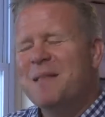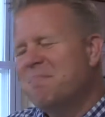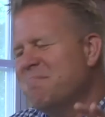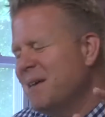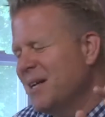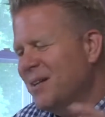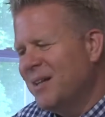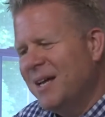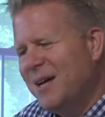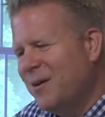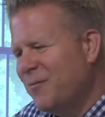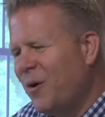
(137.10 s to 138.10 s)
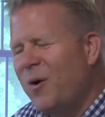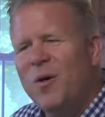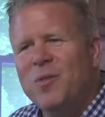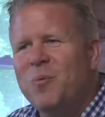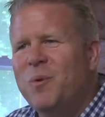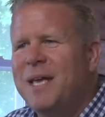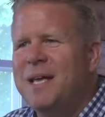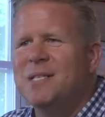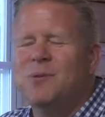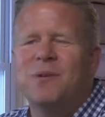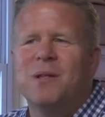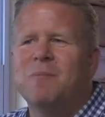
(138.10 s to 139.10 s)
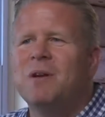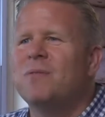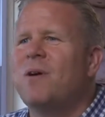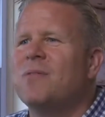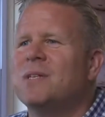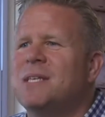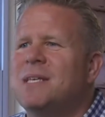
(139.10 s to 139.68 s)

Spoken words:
in the middle of all the weeds, or in the middle of all the